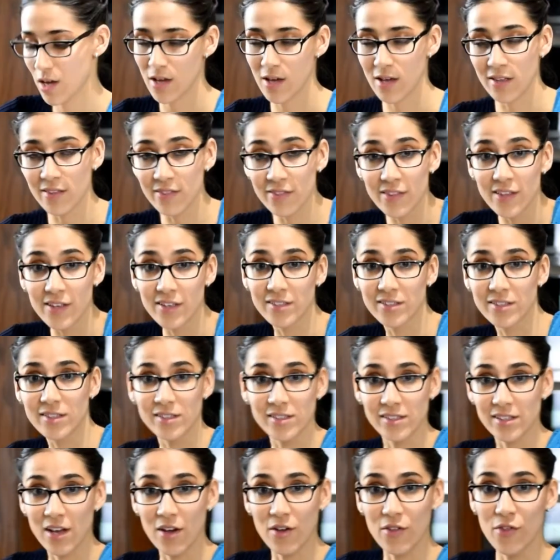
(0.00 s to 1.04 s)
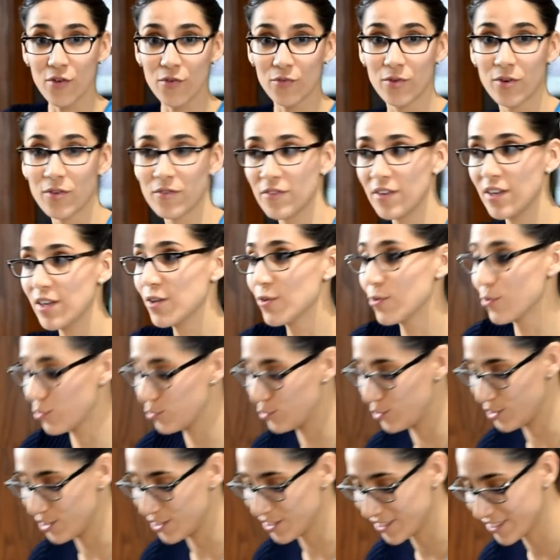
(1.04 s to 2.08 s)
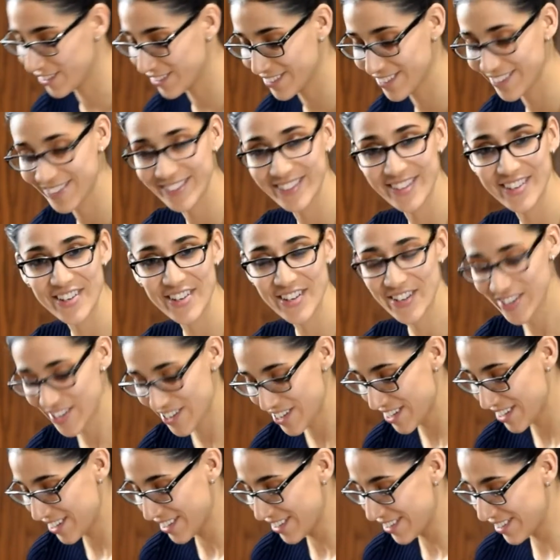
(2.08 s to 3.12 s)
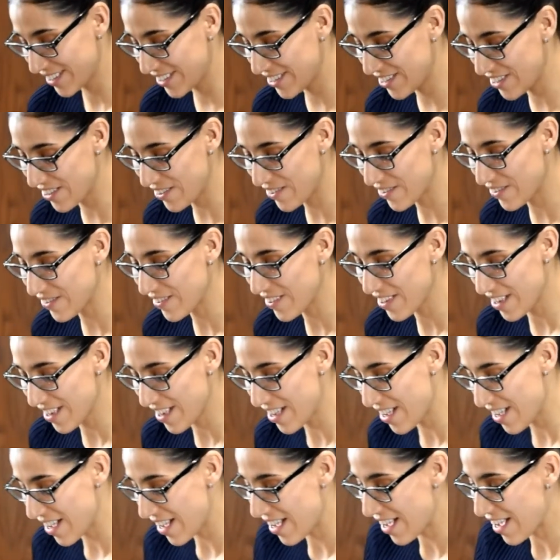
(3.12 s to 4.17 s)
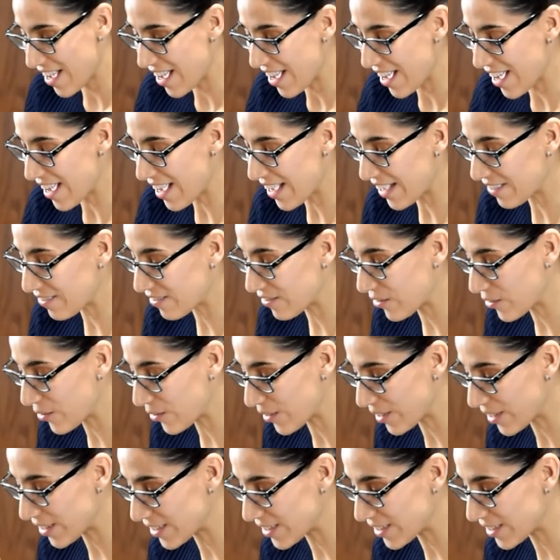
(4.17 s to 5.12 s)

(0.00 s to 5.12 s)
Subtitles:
And this is how the reveal looks. So I'm going